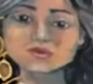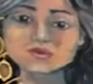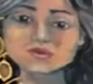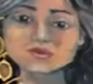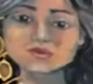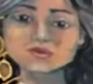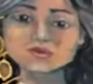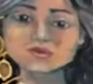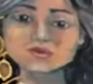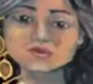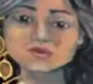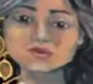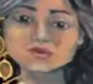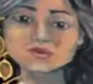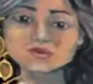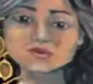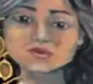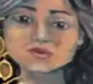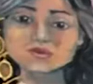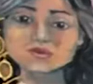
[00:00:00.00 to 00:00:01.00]

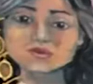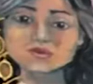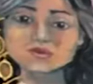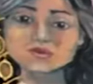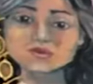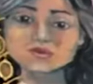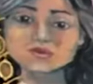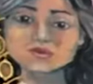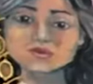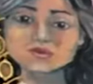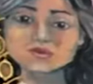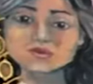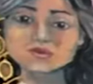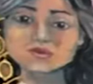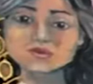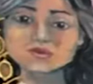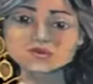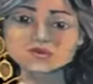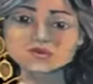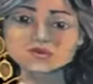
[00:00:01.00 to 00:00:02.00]

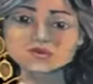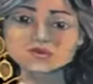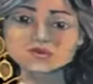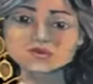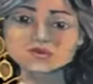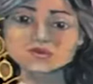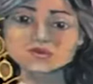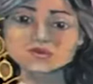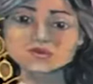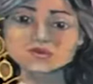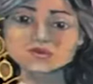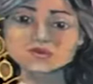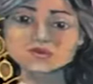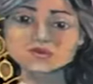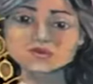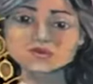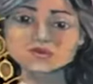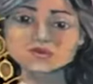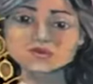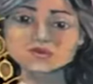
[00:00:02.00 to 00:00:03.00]

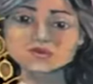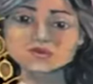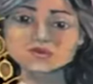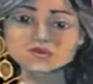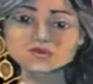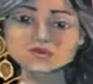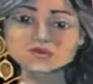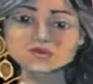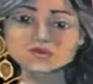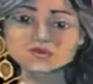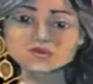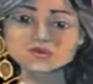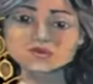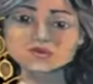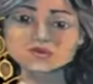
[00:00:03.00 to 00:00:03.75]
(silent)